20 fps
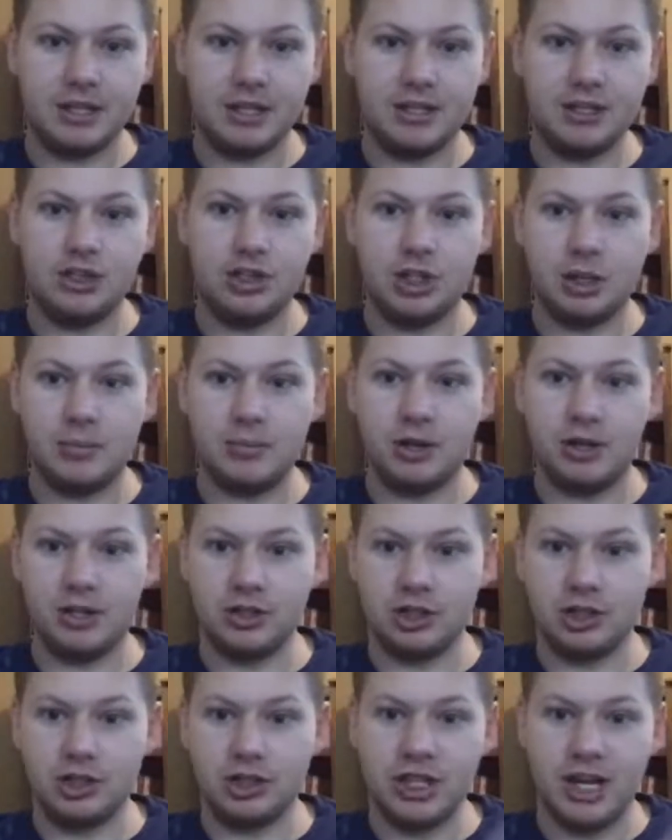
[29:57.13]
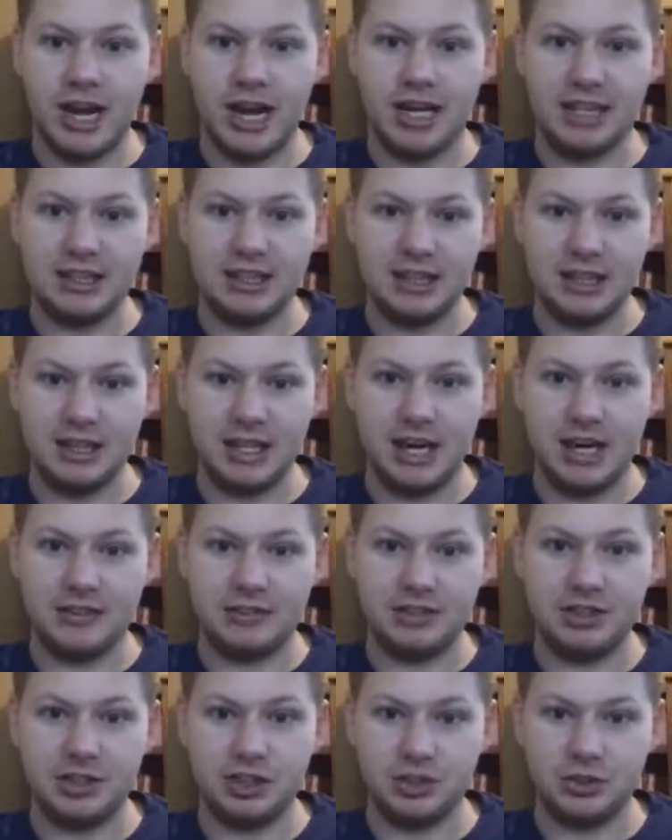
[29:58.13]
jump on Chad's live
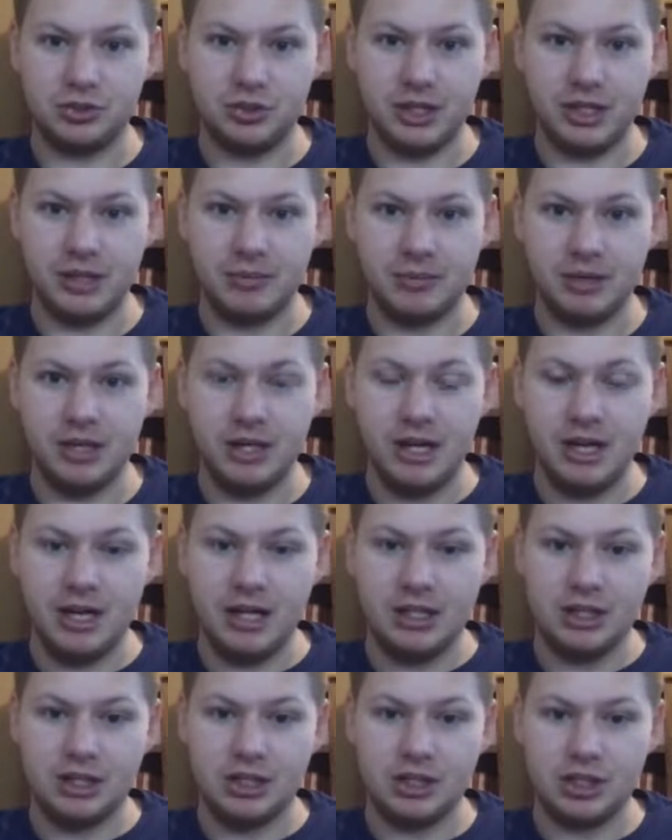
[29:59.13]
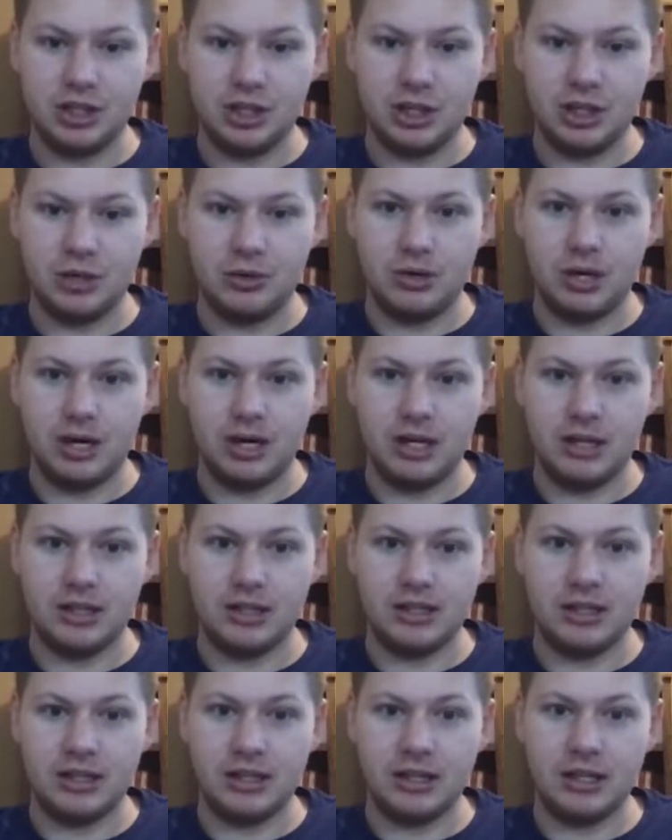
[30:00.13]
stream. So
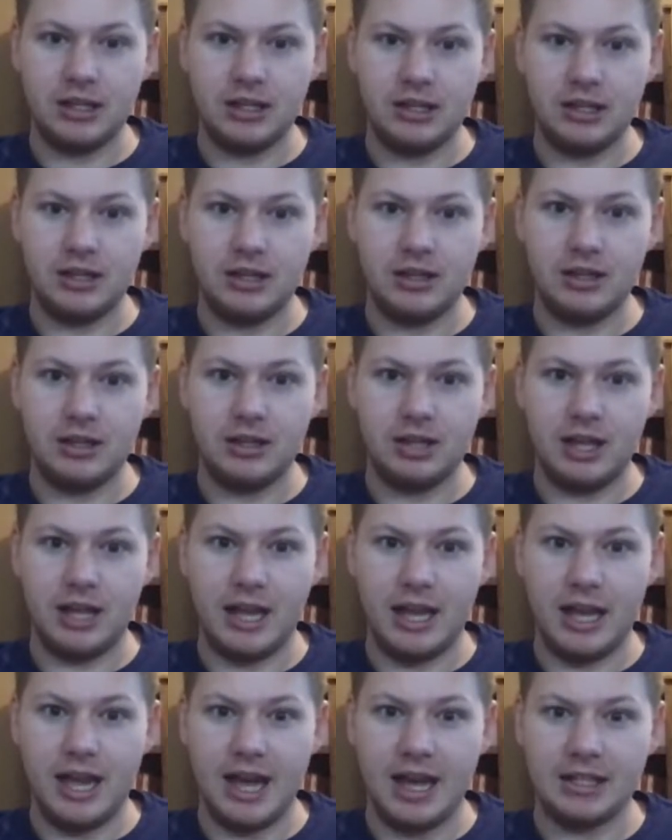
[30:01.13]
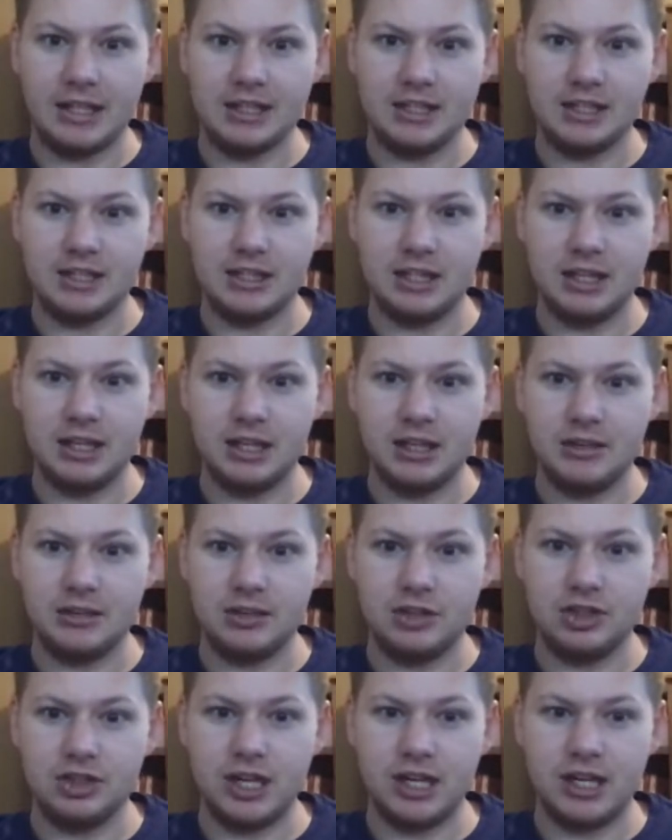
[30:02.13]
yes,
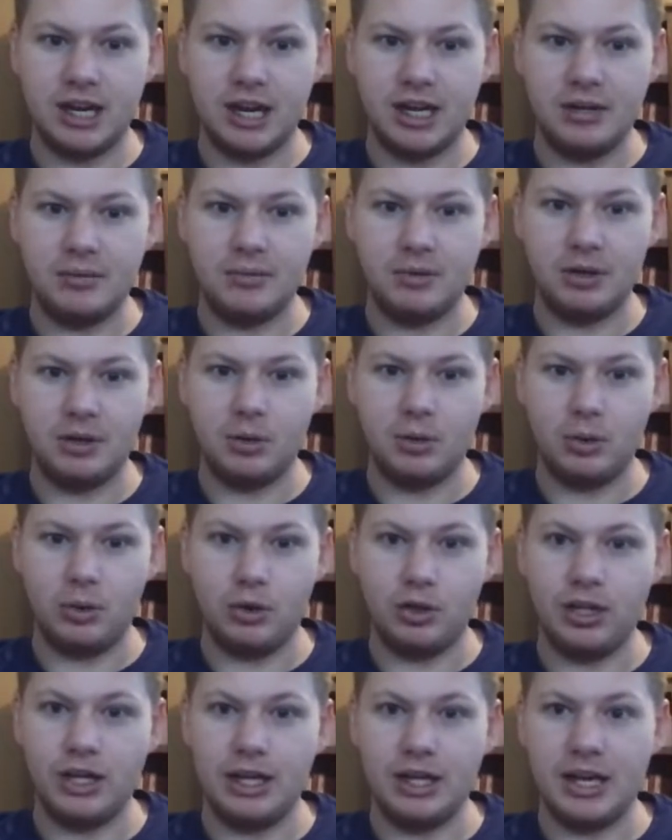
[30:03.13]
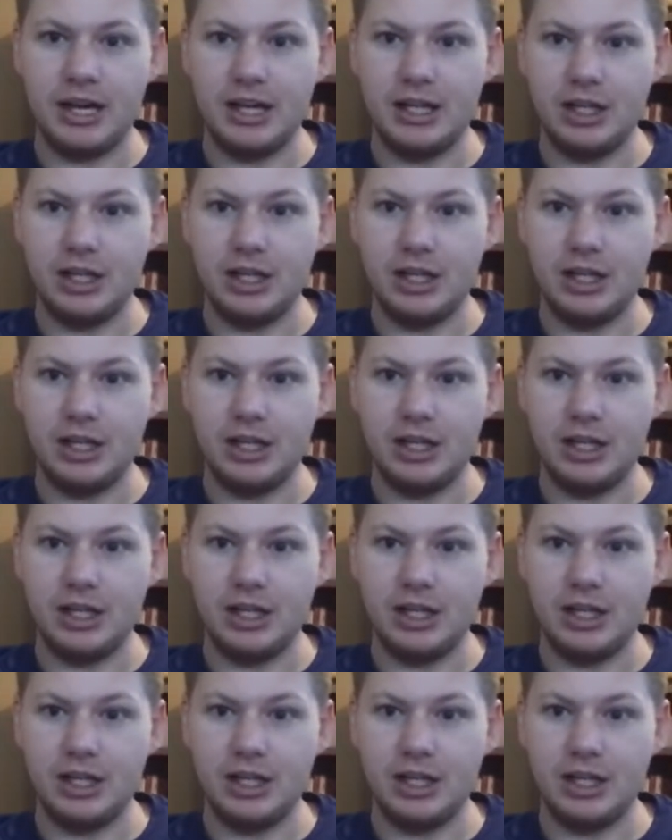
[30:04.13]
Chad, I am looking at